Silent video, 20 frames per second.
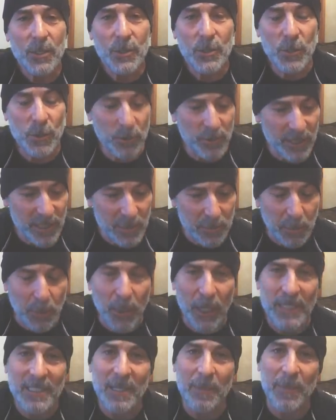to this
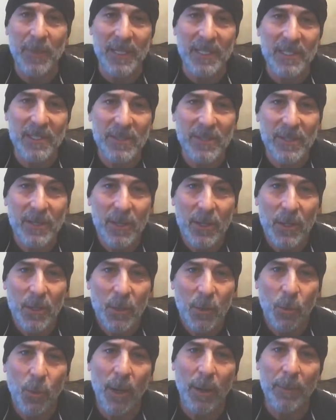precipice
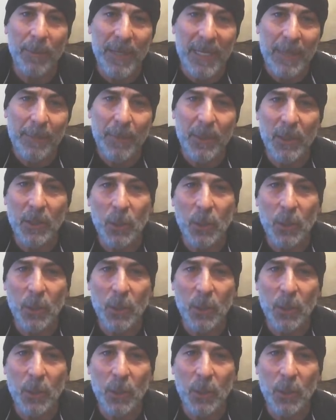where people